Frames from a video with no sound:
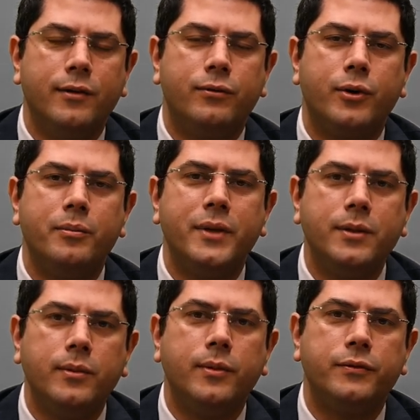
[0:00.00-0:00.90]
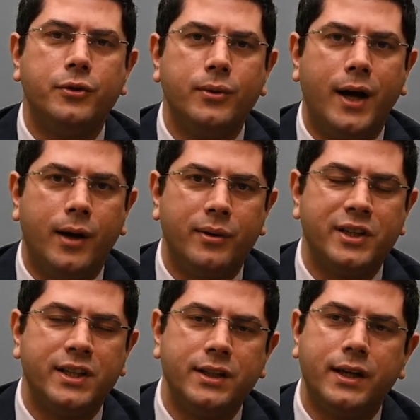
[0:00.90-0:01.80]
for minimum of two
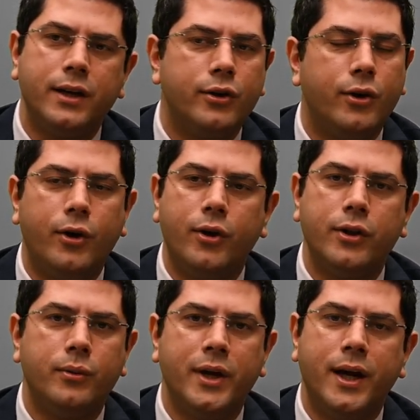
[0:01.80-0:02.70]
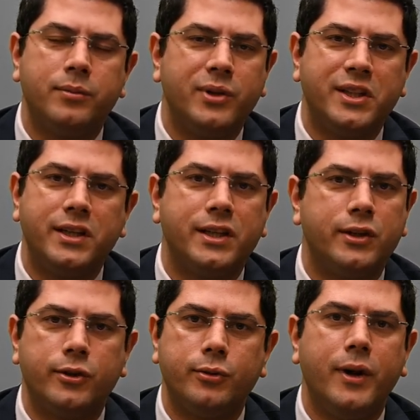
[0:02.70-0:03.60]
hours and it can go all the way up to six
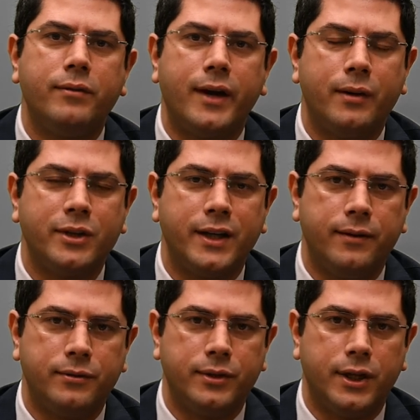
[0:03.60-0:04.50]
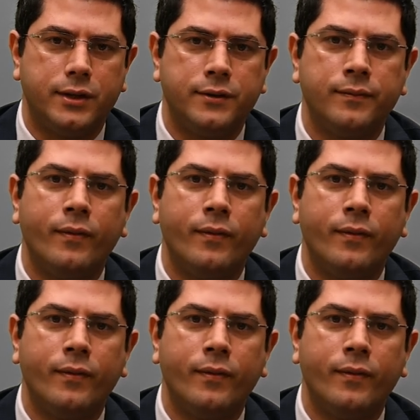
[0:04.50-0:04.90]
or 12 hours after that.